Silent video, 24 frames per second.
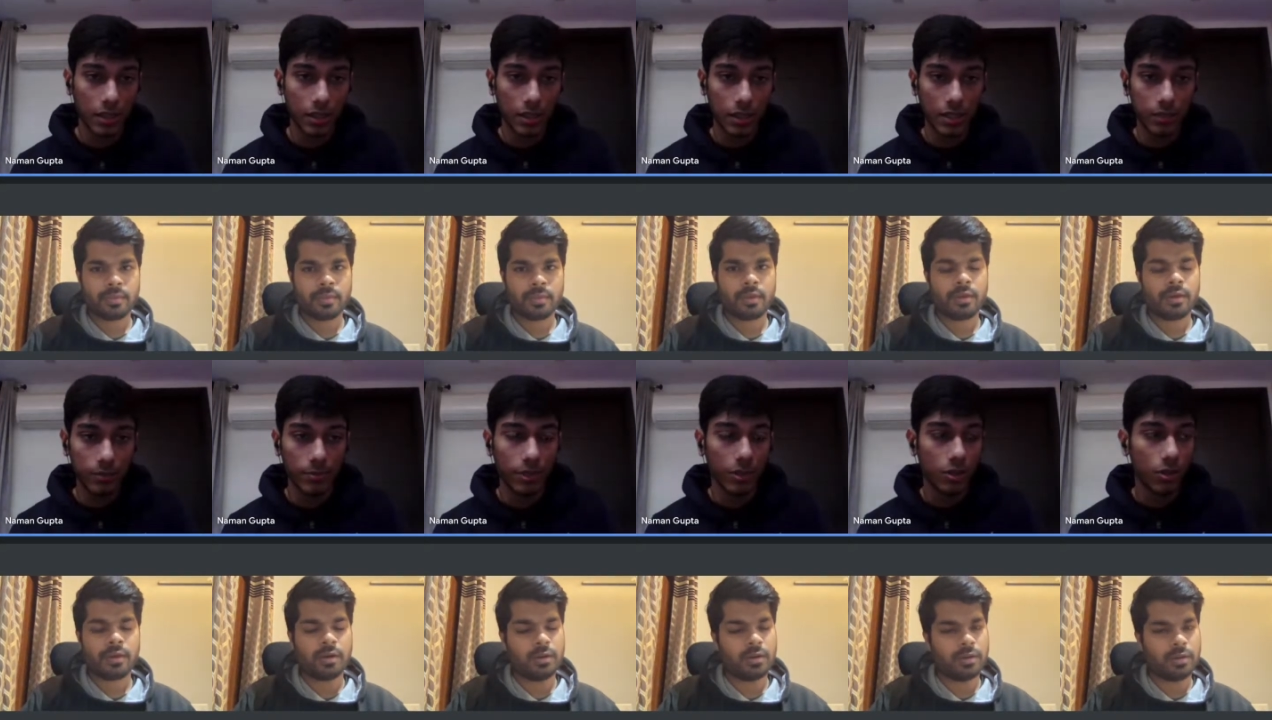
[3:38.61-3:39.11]

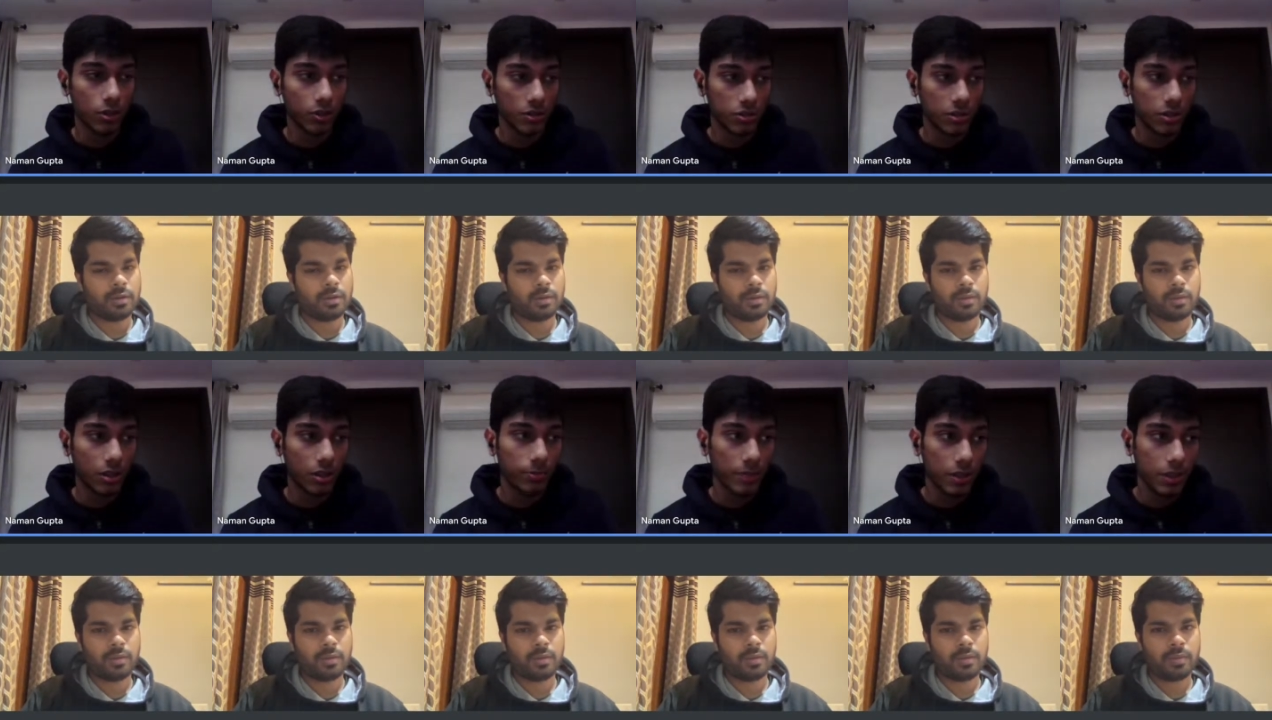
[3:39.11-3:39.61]

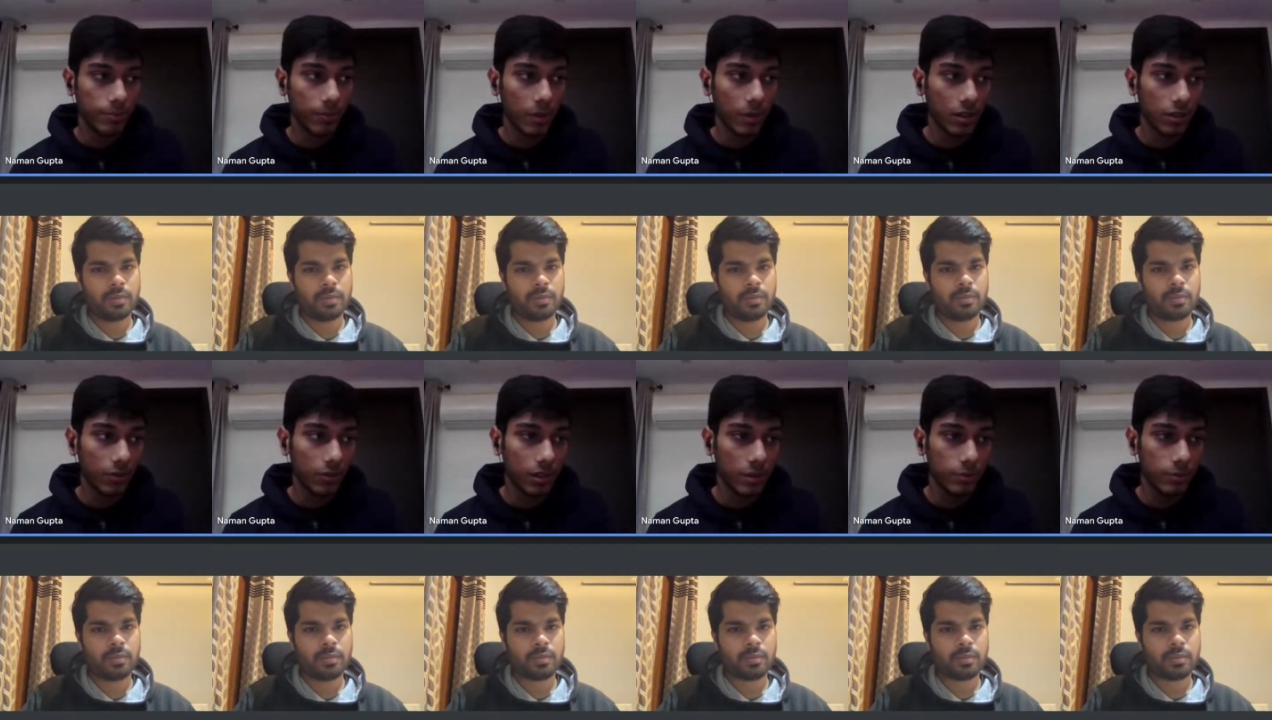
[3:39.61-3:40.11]
Speaker 1: Because some
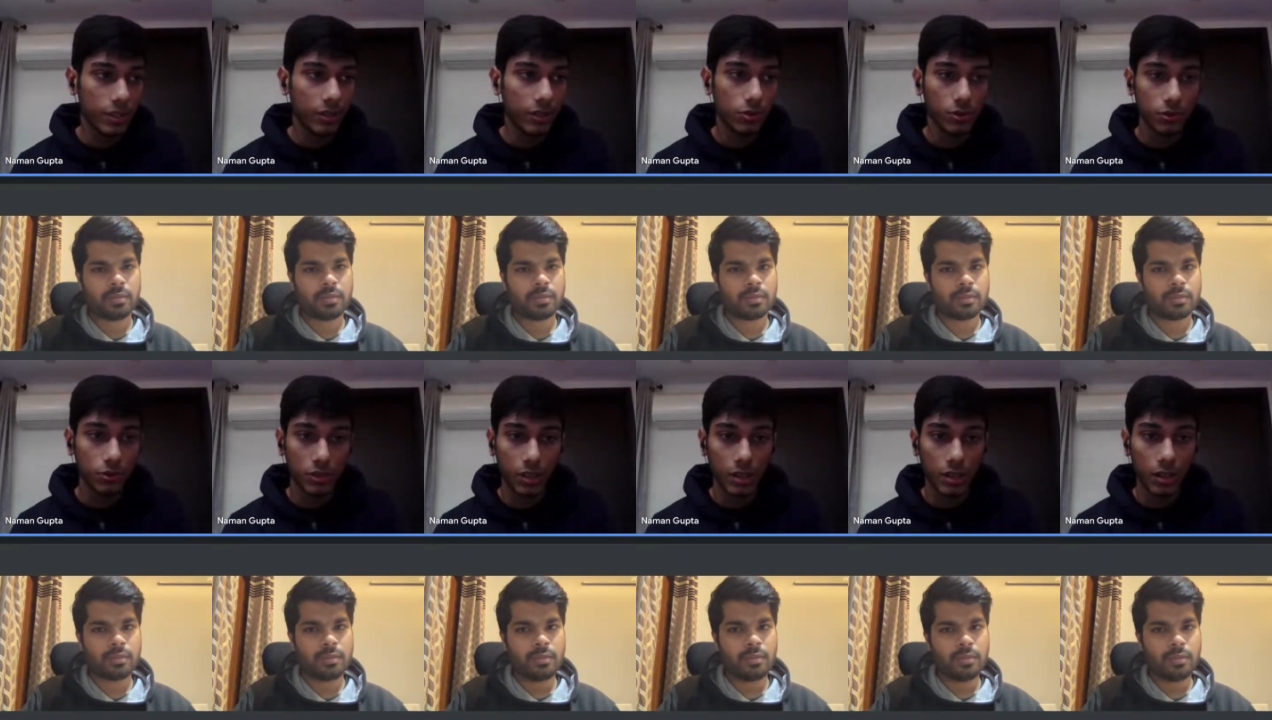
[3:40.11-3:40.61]
people will be
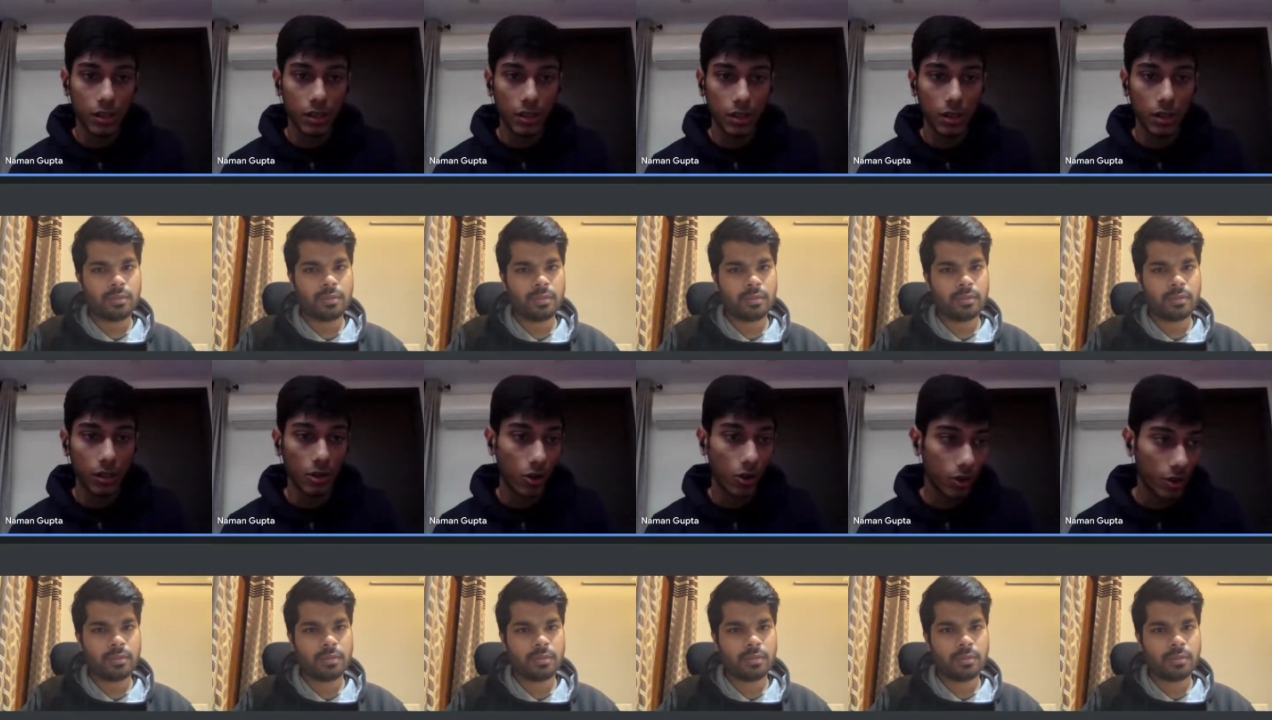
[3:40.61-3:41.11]
using
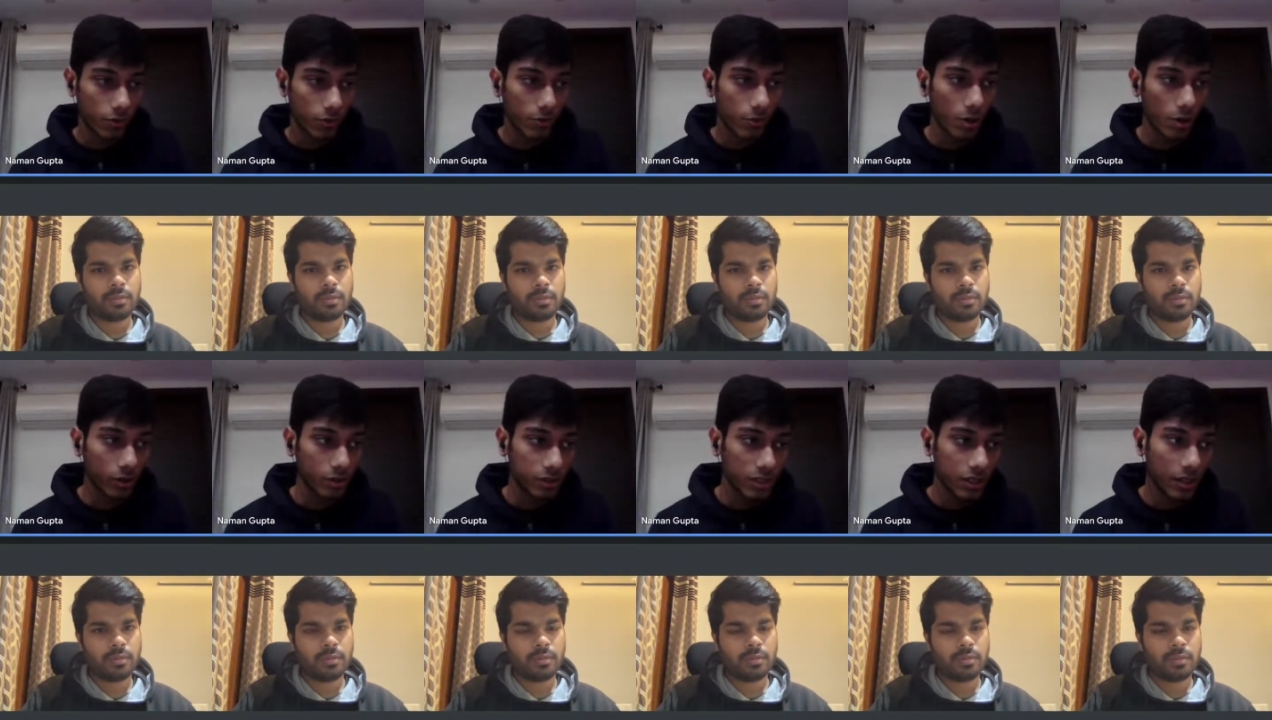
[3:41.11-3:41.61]
a lot of
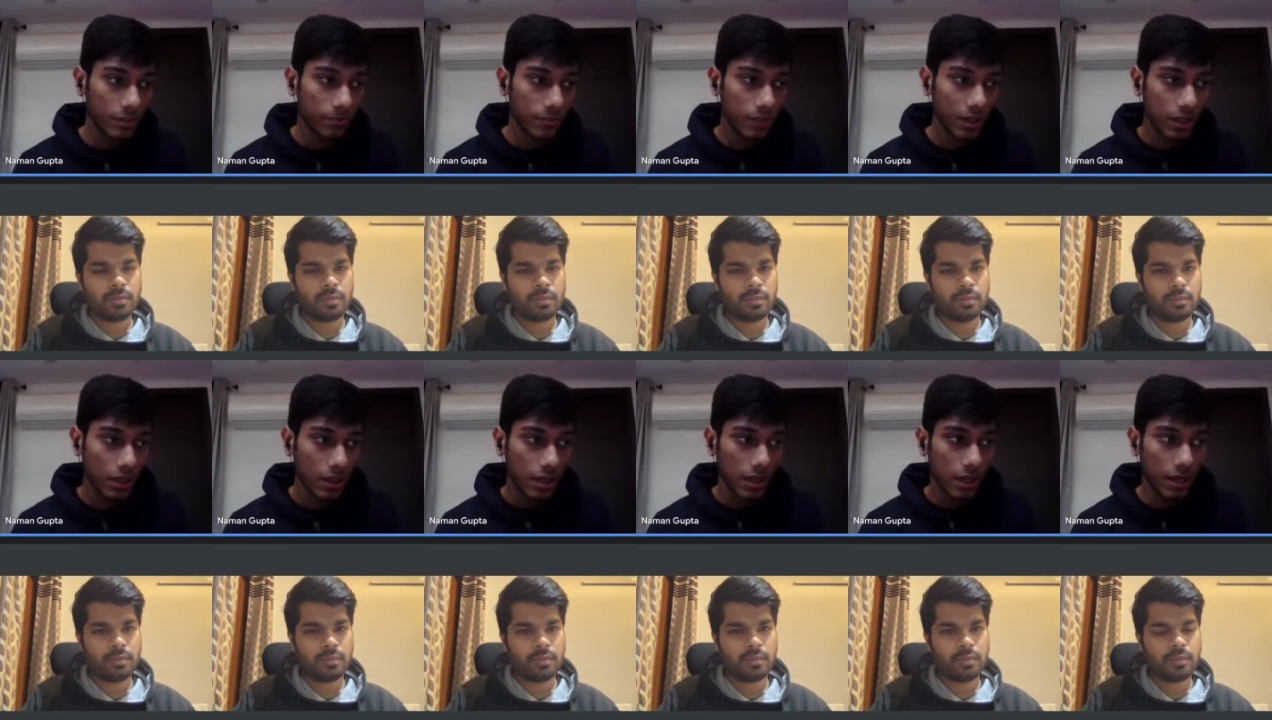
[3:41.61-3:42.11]
WhatsApp
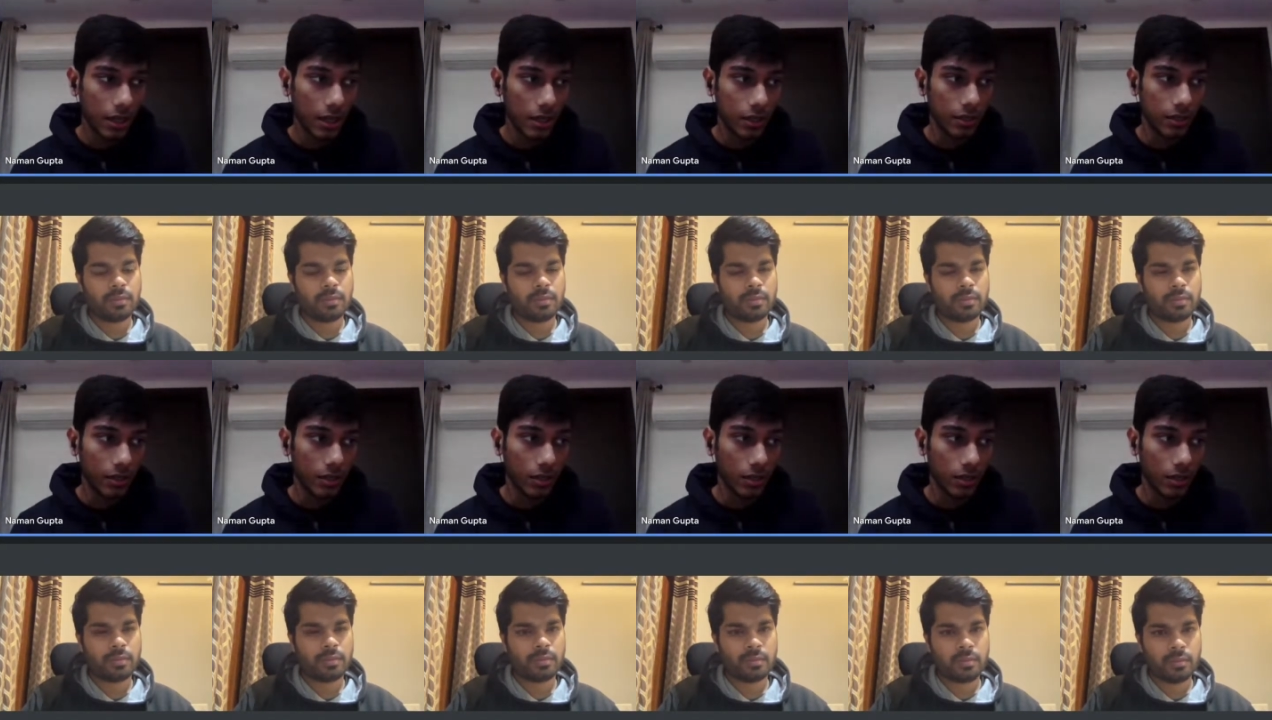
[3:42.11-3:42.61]

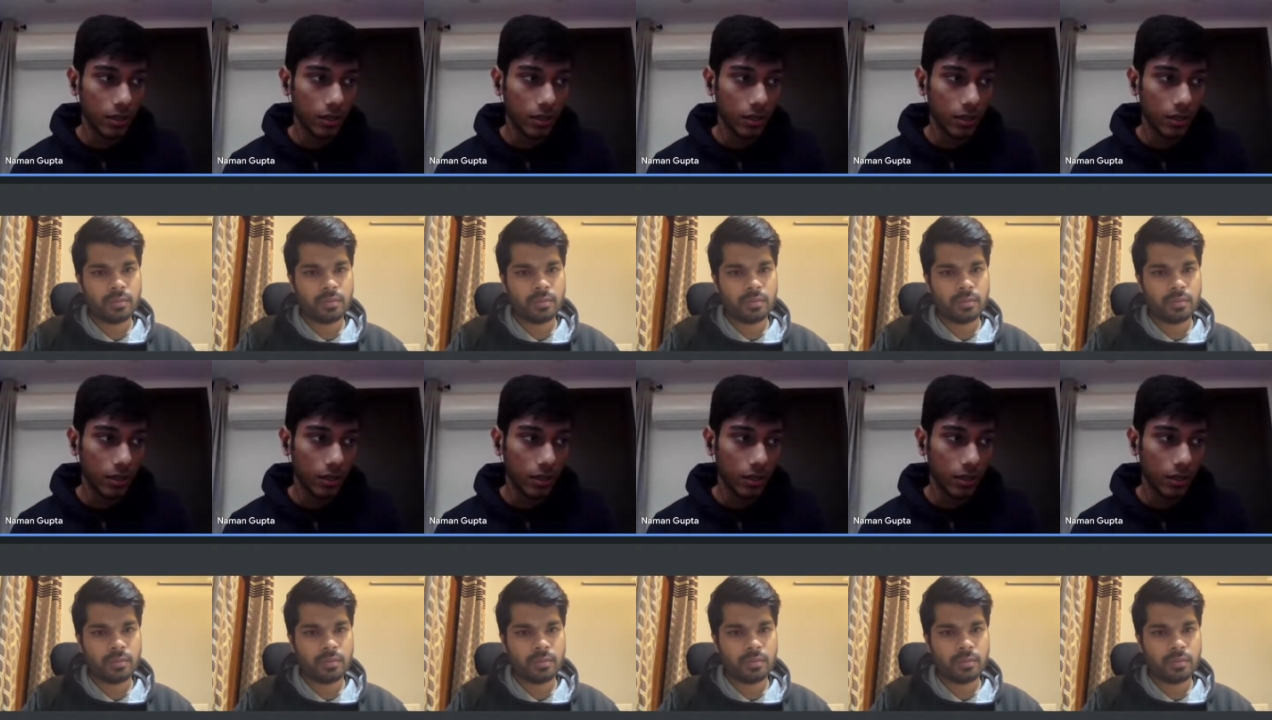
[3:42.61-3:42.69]
and